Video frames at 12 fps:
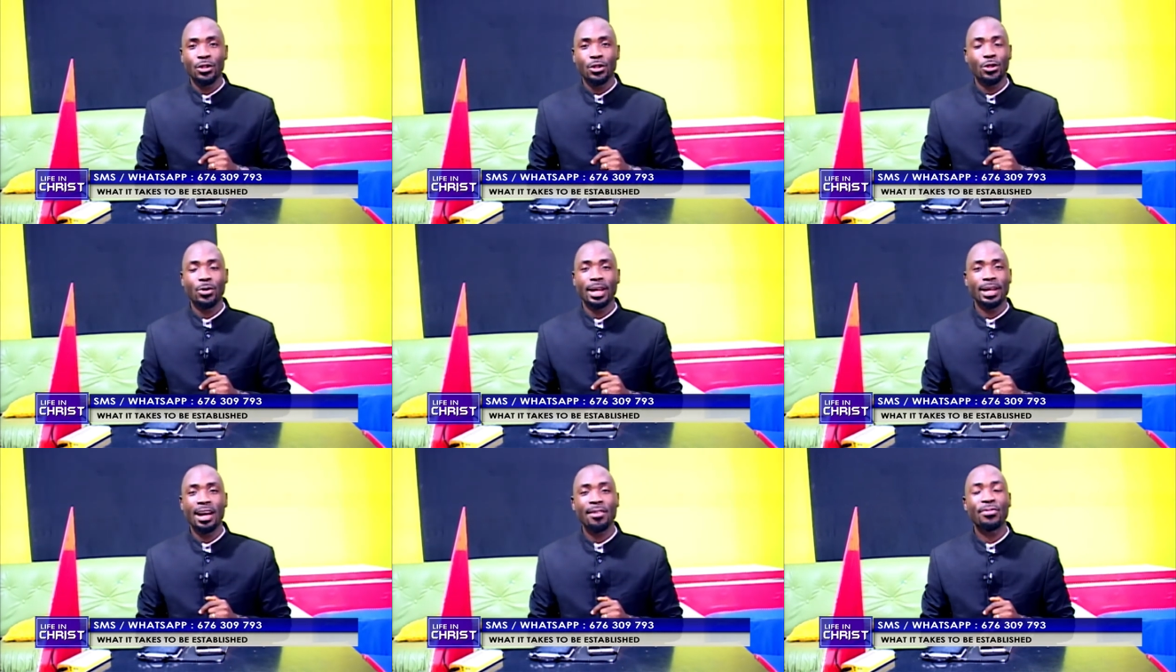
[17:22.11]
you
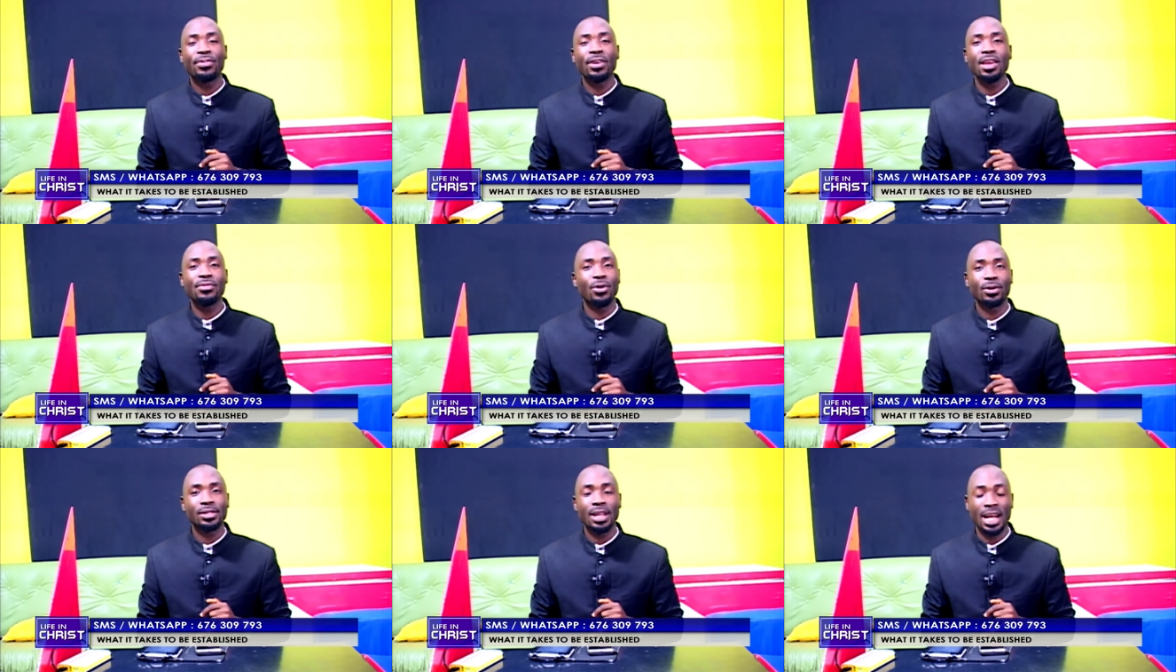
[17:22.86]
can have
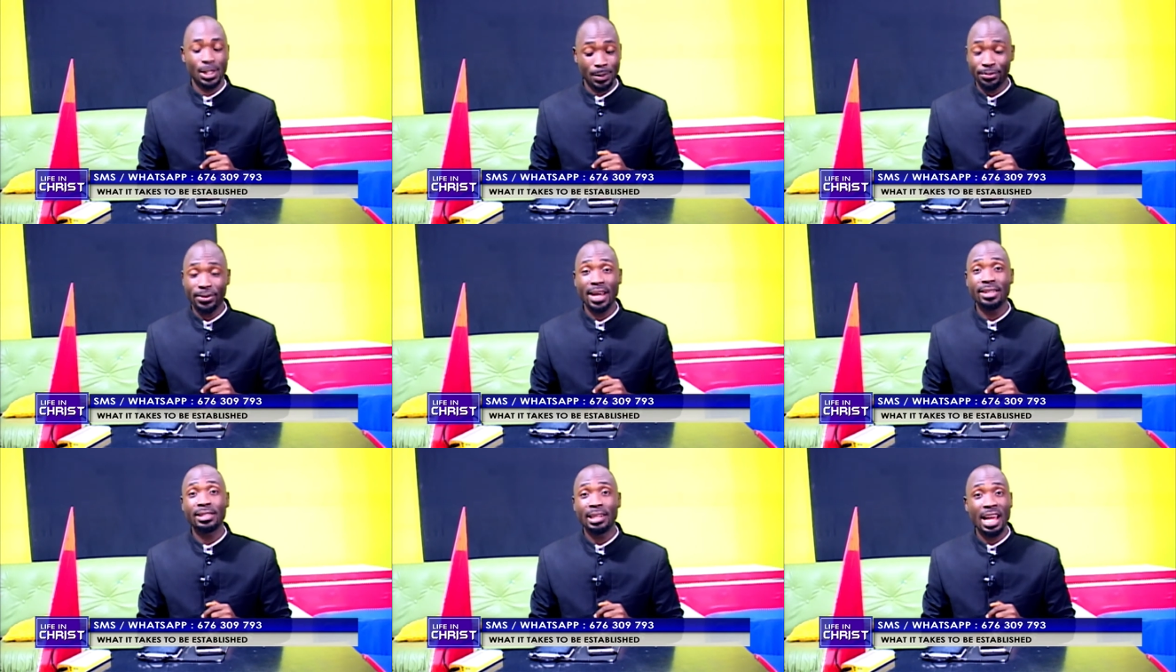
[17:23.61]
favors, as we
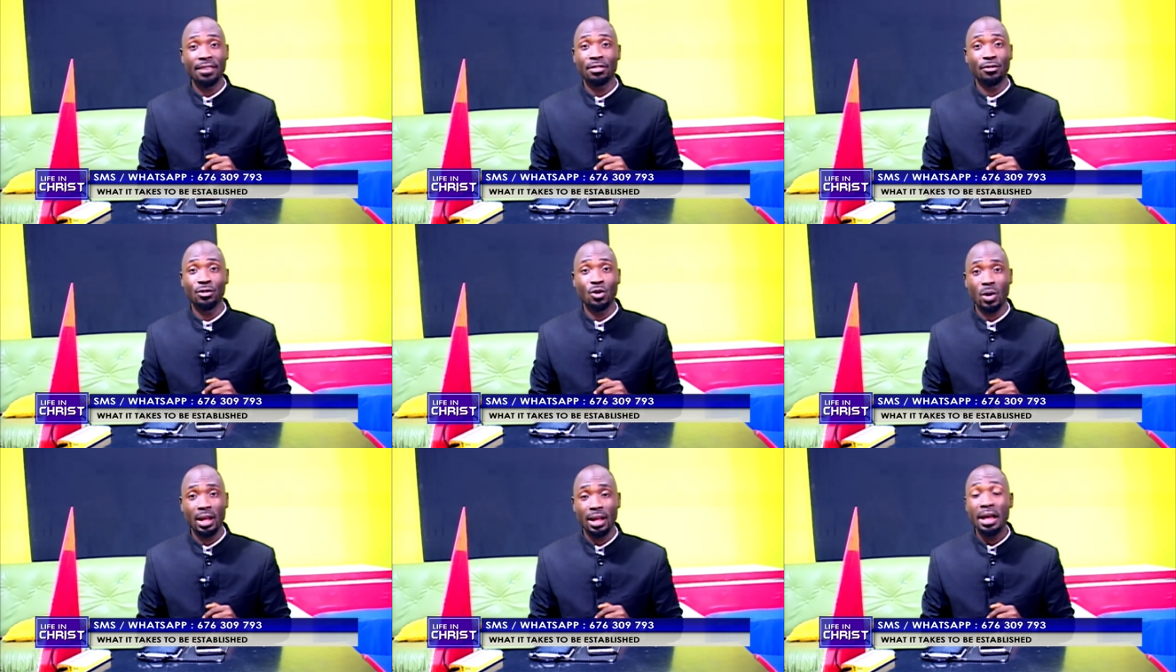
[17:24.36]
find in the life of
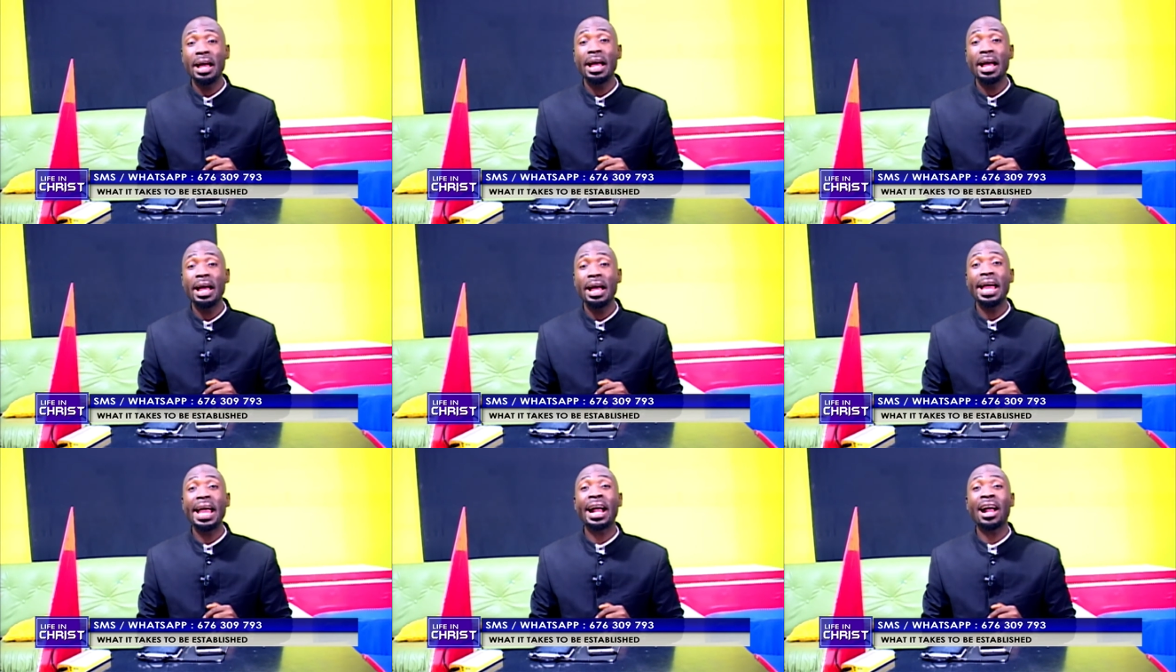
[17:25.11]
Noah,
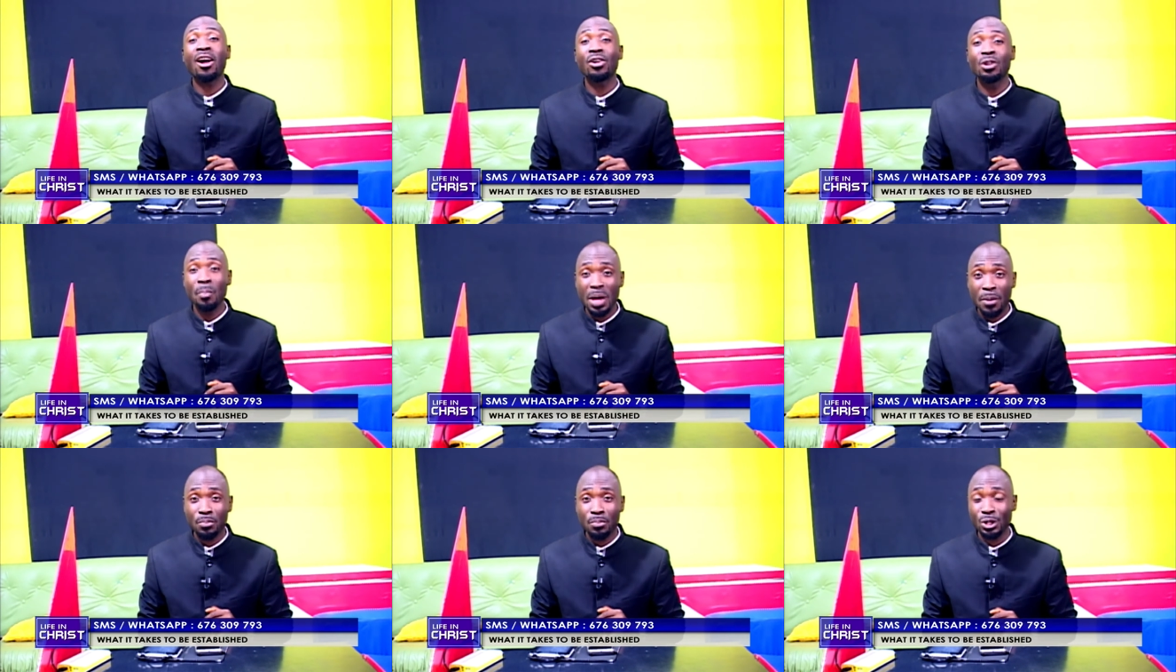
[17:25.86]

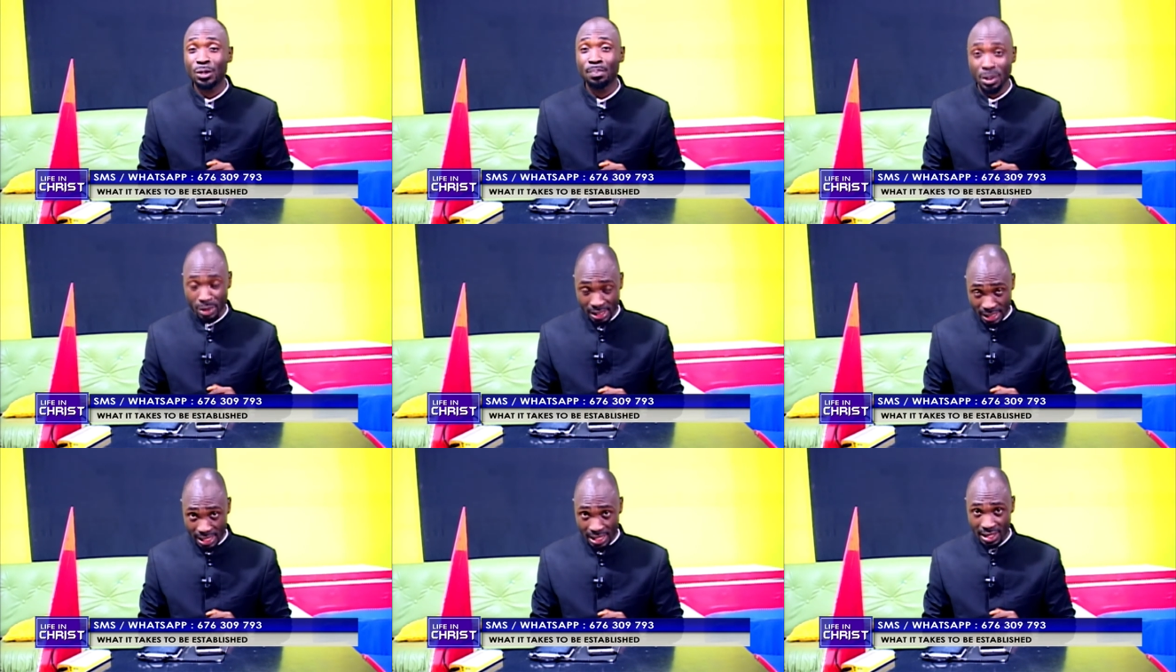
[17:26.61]
economic
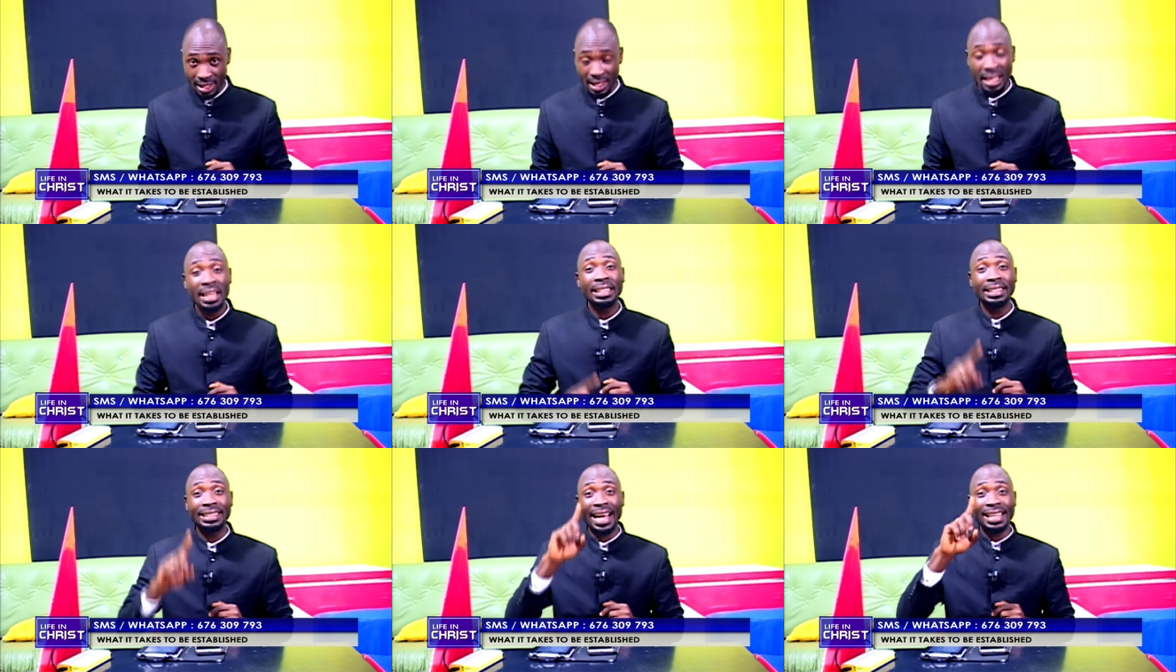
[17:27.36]
prosperity
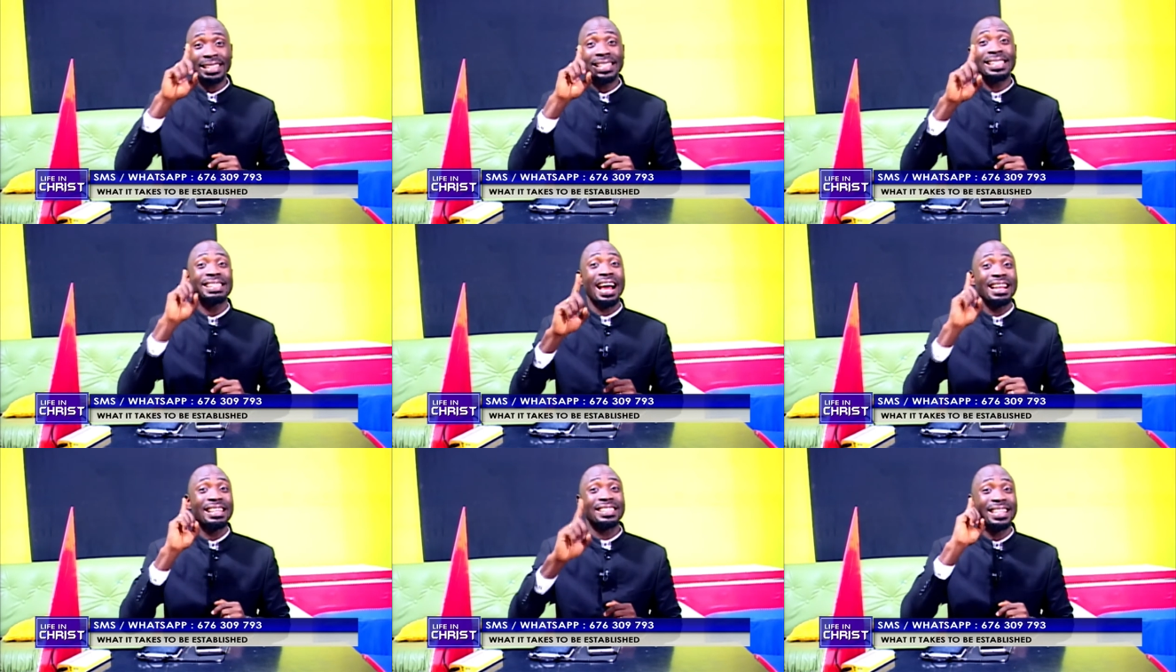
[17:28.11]
that
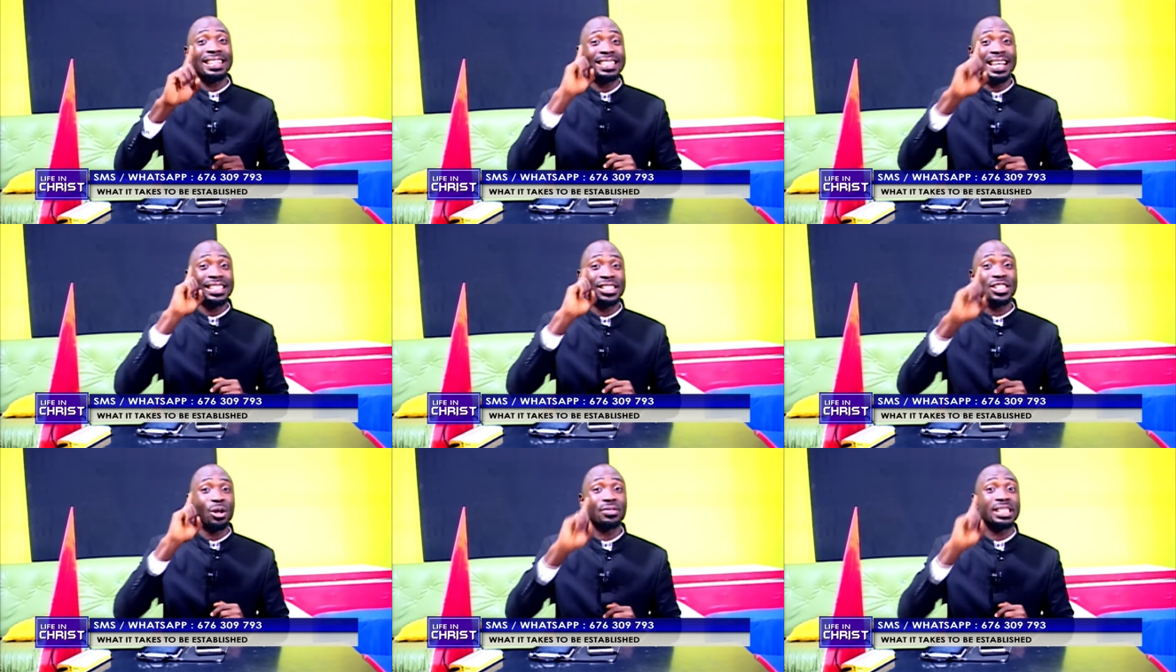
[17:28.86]
stands the
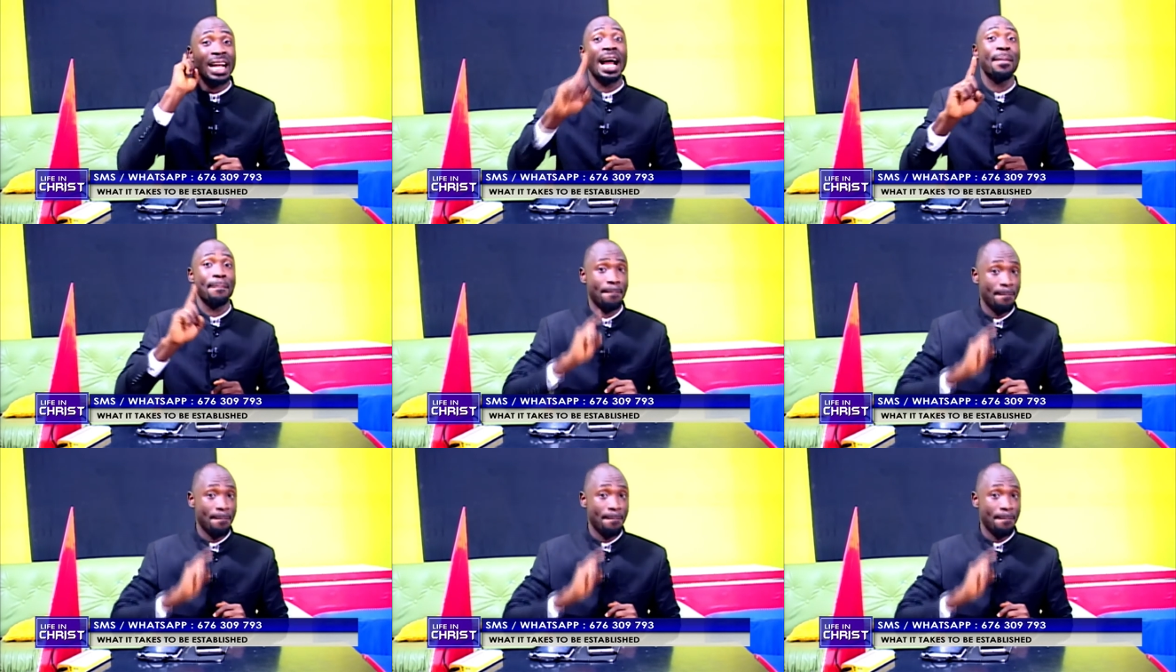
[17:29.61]
test of time.